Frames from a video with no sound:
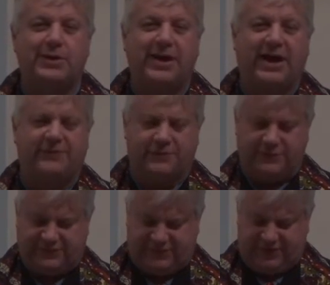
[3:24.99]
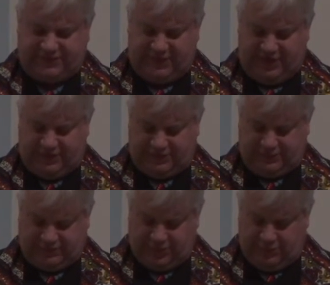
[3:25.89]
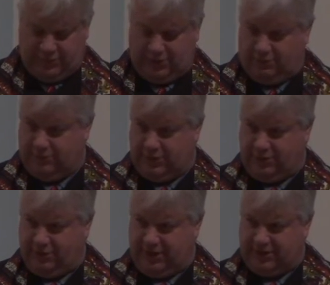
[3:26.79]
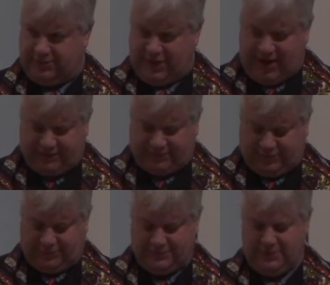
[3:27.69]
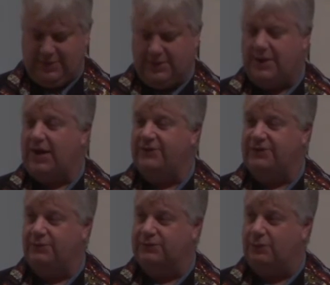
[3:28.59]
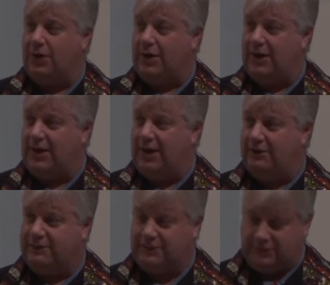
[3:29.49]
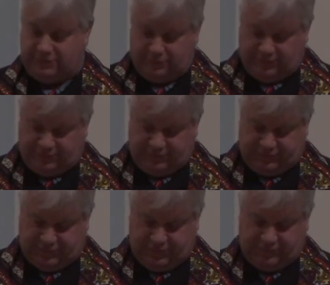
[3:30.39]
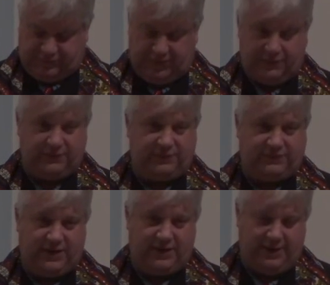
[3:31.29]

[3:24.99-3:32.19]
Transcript: After the 16th sermon, a woman greeted the pastor as she was walking out to the doors of the church, and she said to